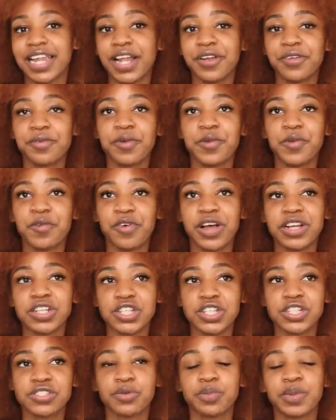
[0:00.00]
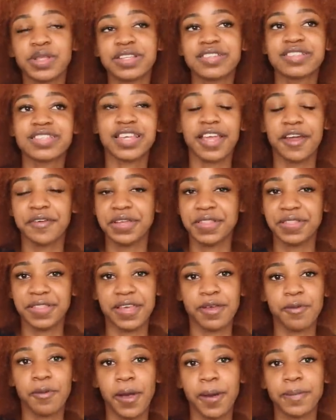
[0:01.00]
I don't want fashion to be this scary
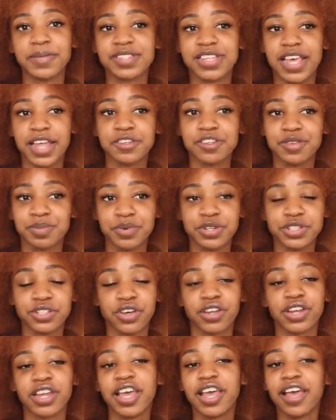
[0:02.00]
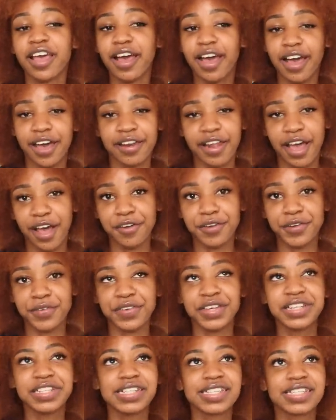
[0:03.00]
thing where I'm scared to put on an
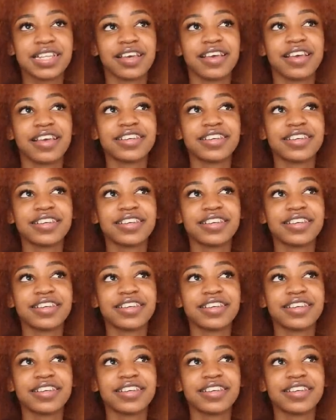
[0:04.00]
outfit.